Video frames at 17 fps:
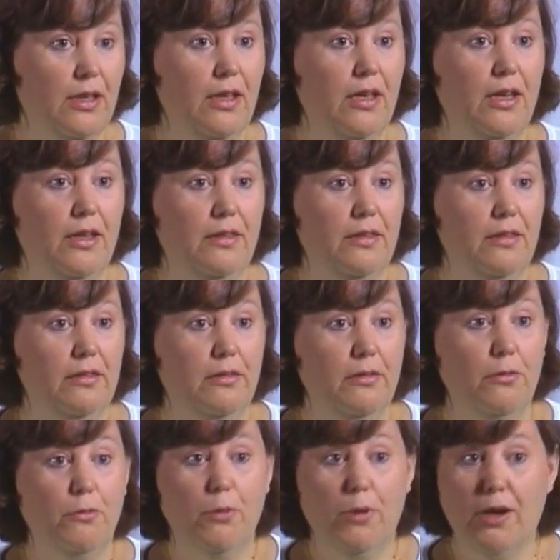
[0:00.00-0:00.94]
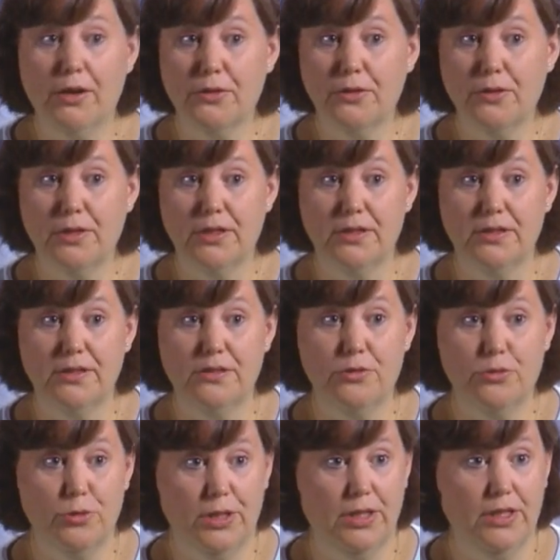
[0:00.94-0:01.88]
that the water is
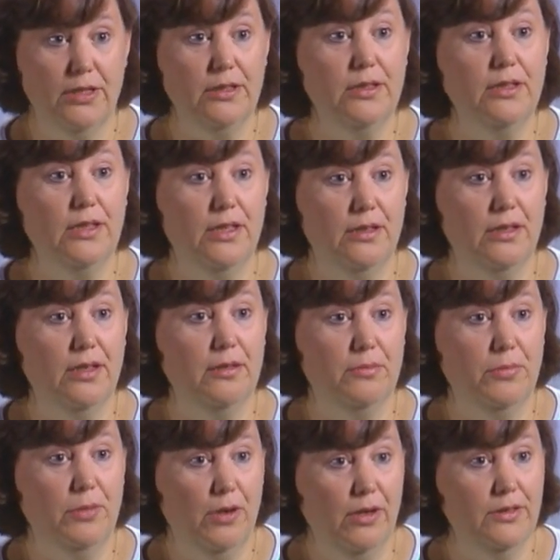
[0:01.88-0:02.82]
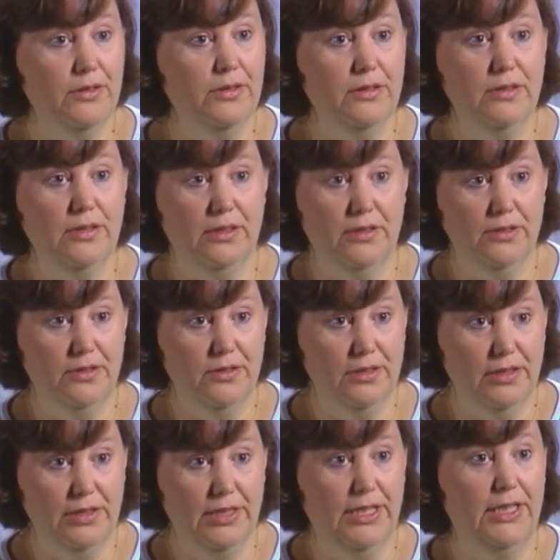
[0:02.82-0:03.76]
treated and processed and it's
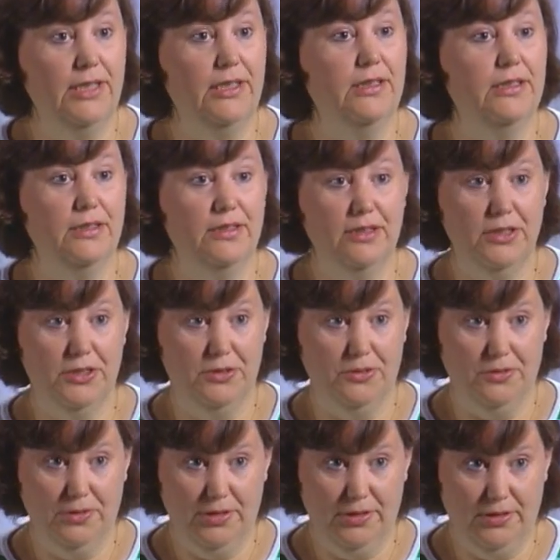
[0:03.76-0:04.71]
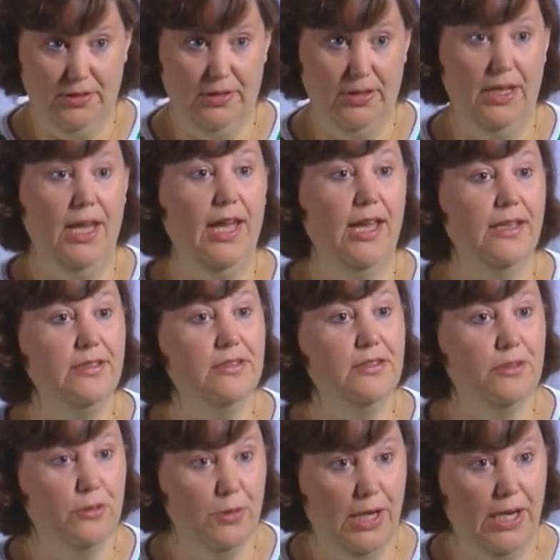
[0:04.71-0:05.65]
clean, and you know that it has
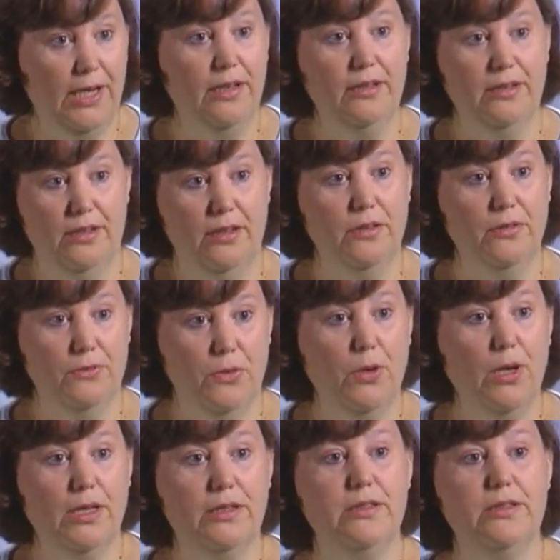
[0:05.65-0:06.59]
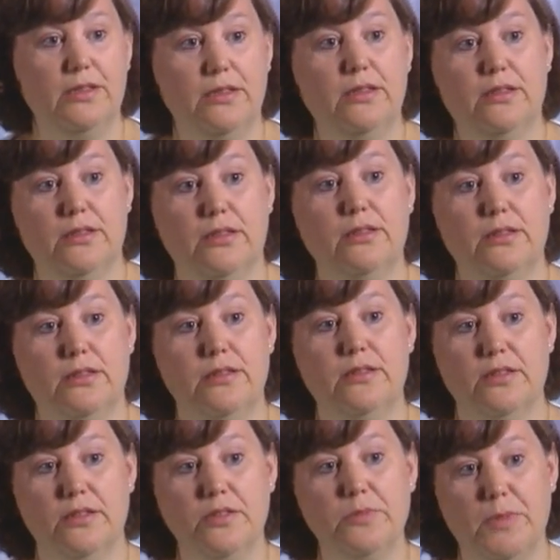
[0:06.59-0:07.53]
the grade of quality that
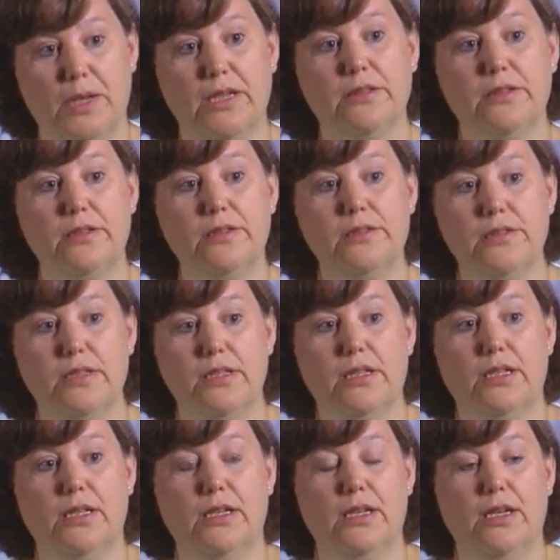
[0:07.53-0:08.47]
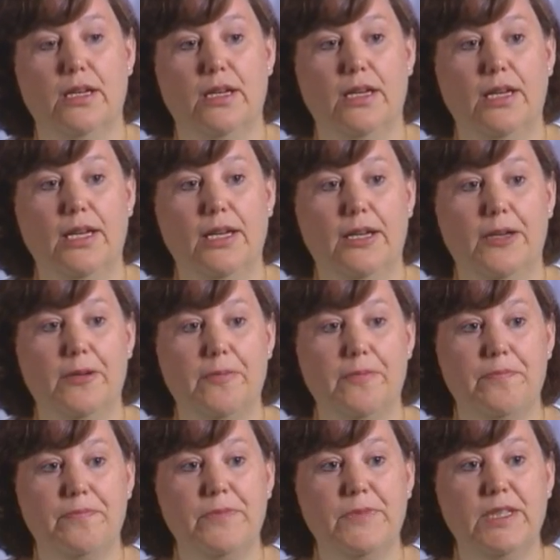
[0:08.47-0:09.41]
is expected,
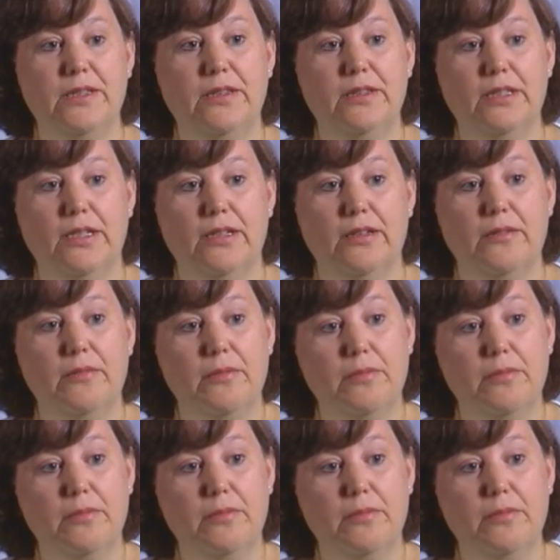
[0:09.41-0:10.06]
that the